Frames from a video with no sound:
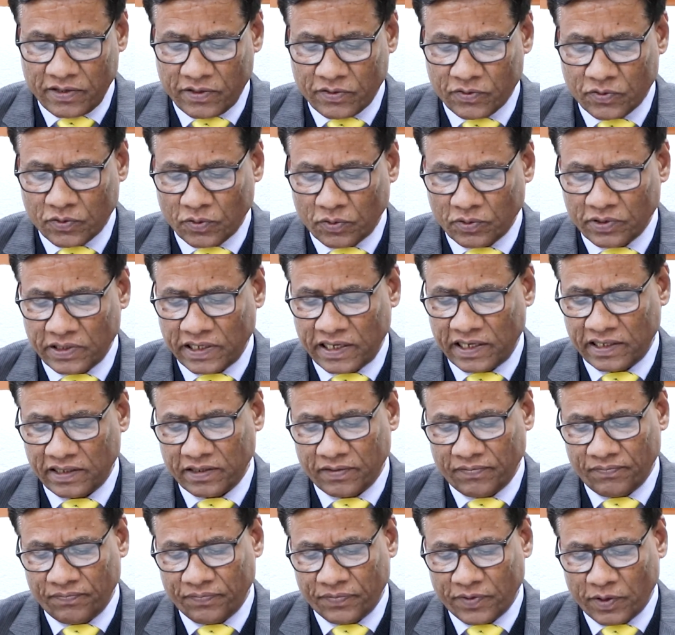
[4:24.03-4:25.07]
so
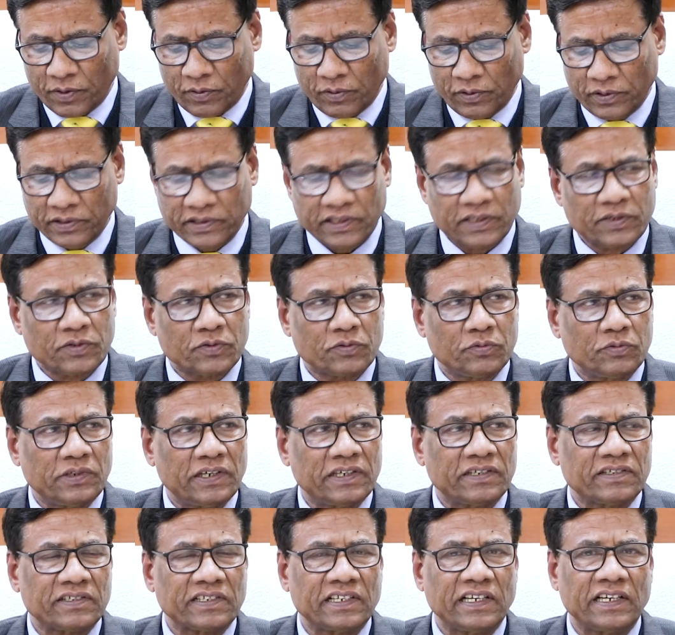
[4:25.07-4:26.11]
that all the
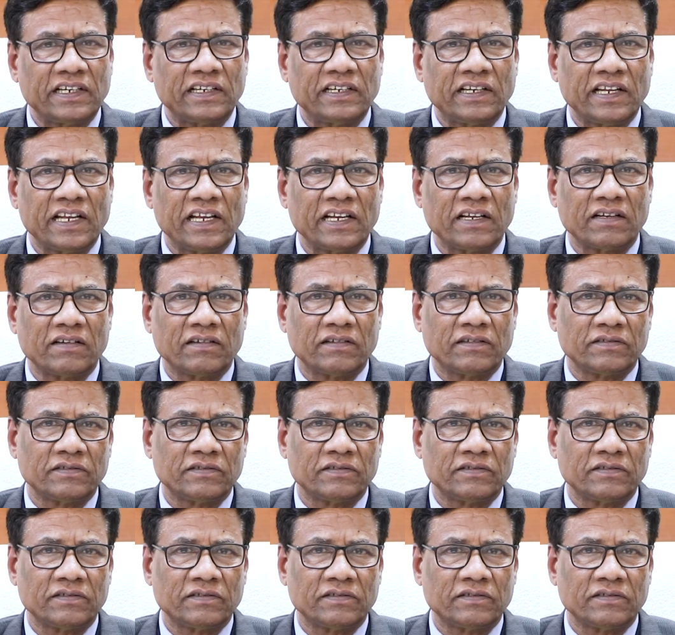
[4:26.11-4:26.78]
students can take